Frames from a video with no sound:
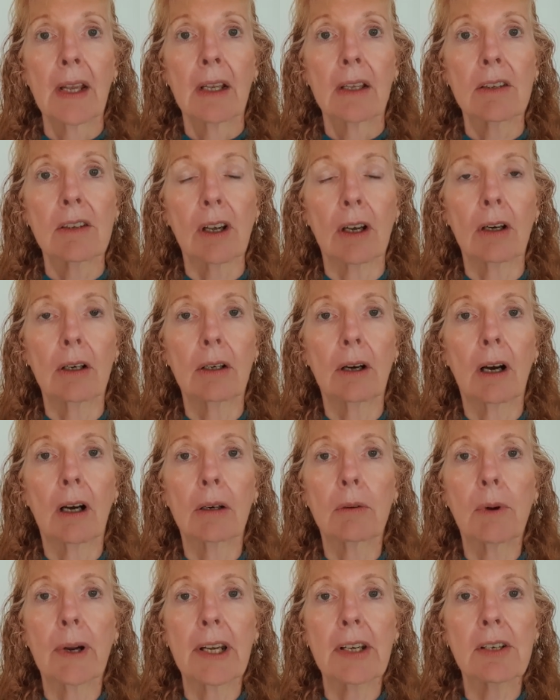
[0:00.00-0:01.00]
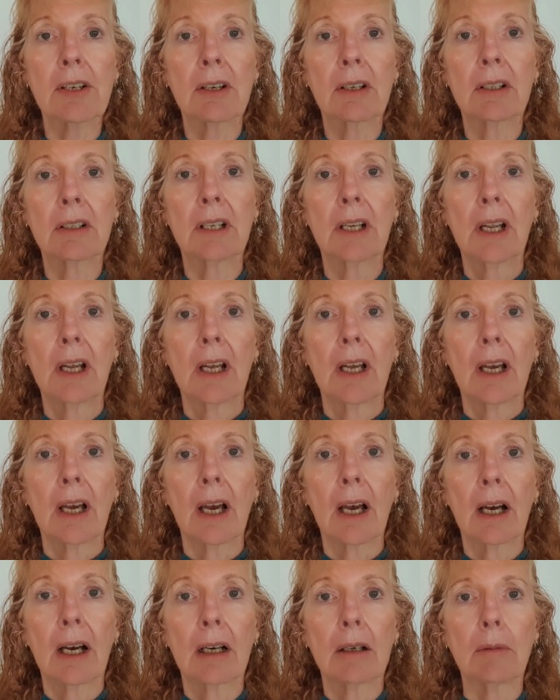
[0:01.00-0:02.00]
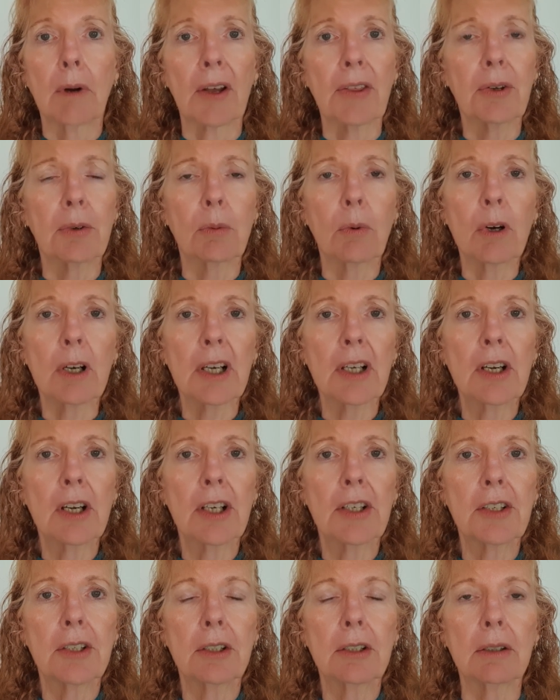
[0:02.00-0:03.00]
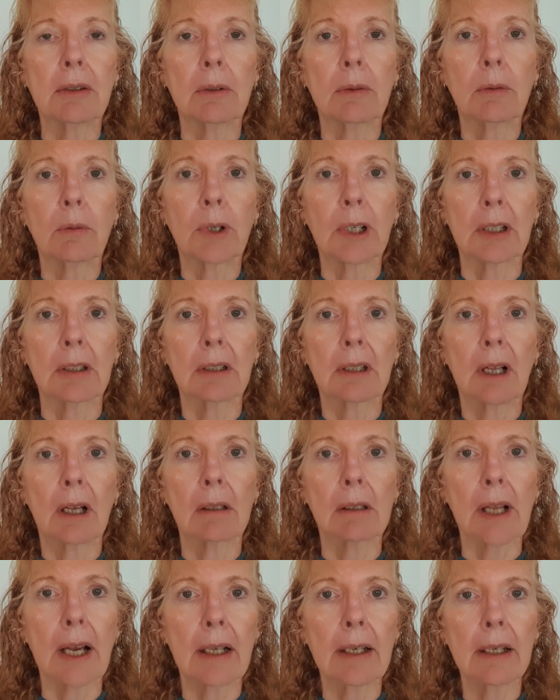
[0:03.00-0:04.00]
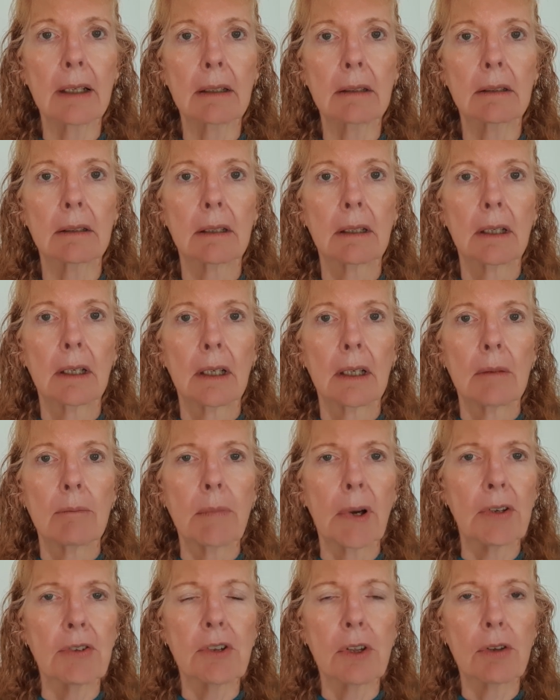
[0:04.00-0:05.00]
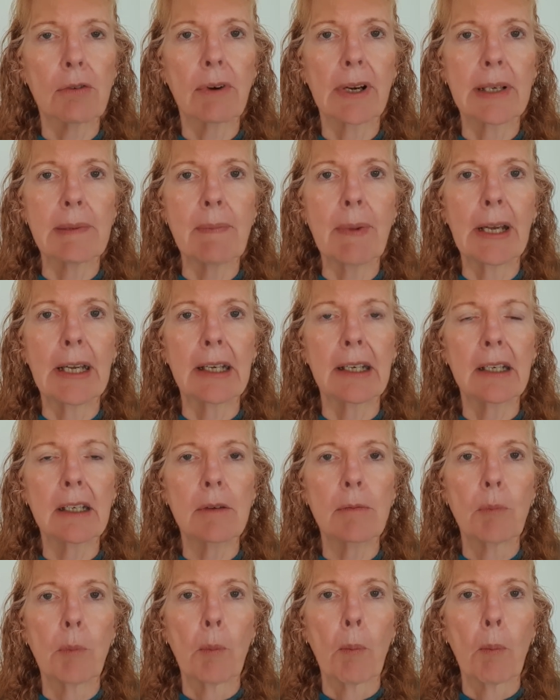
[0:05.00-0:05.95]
So I went on, I thought, what can I do? Well, I'll cut out most of the red meat